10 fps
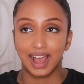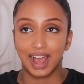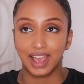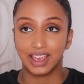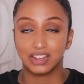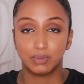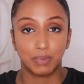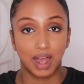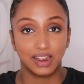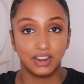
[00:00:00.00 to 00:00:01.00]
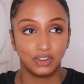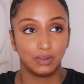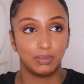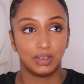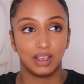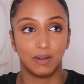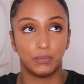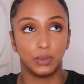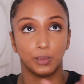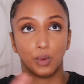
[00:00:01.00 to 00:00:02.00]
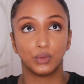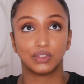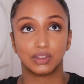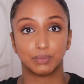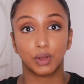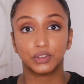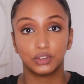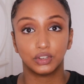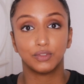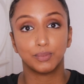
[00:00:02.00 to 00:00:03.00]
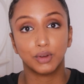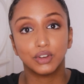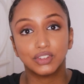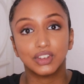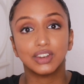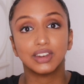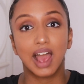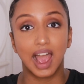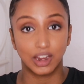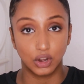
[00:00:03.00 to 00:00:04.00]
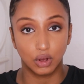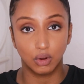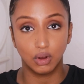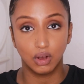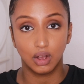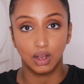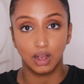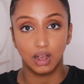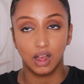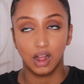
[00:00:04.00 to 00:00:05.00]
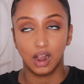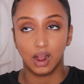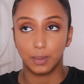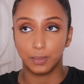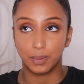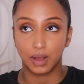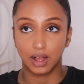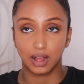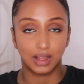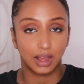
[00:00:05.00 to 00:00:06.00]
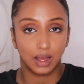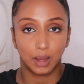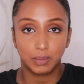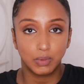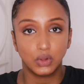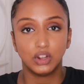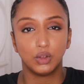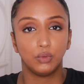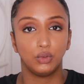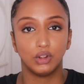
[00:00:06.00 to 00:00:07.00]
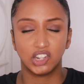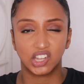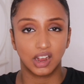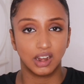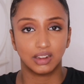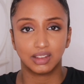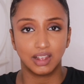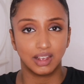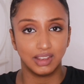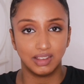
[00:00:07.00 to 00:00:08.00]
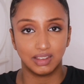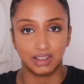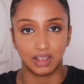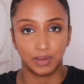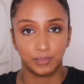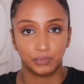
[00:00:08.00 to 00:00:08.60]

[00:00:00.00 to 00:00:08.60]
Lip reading: I aspire to be the most positive person that I know, but I'm gonna be honest with you, it's hard, it's not easy.